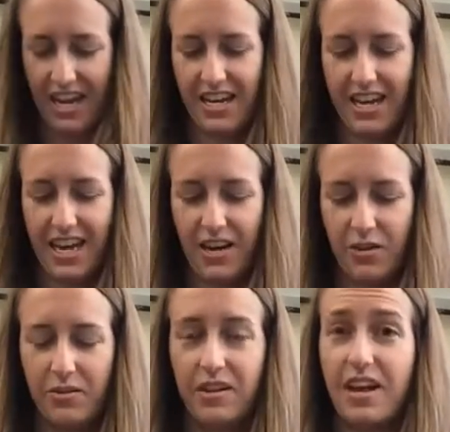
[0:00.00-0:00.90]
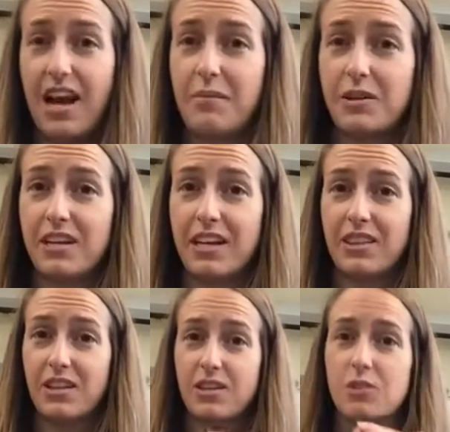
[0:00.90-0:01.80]
And now I'm going to
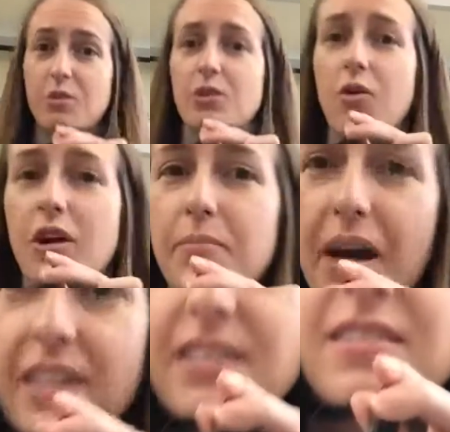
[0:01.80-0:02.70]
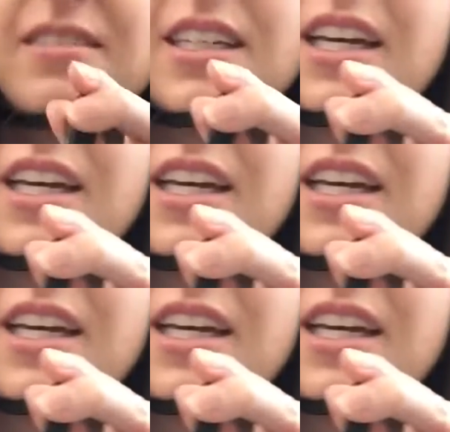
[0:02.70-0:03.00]
hit the little record button